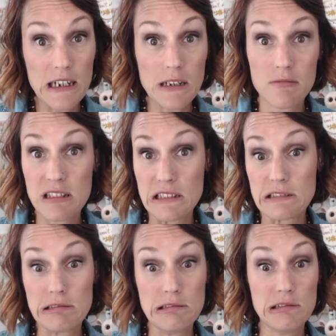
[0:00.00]
And I was like,
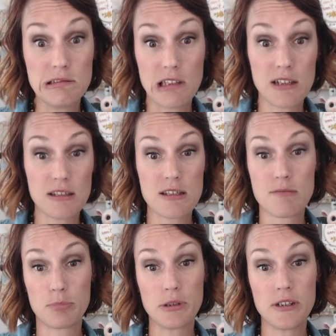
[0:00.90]
oh, that's
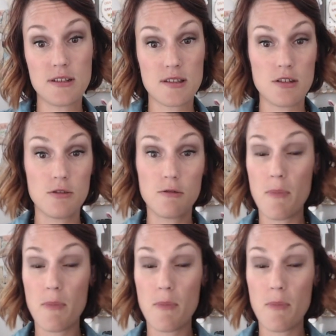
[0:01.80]
pretty soon.